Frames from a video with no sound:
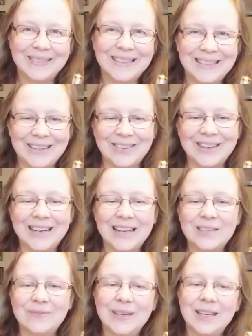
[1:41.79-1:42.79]
See you in the
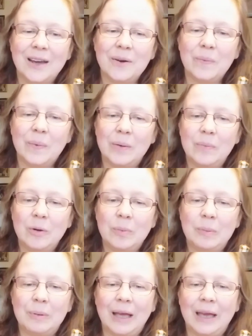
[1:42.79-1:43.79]
next video, when we'll be
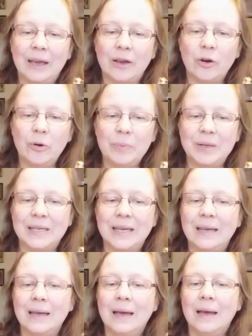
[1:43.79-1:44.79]
playing upper D,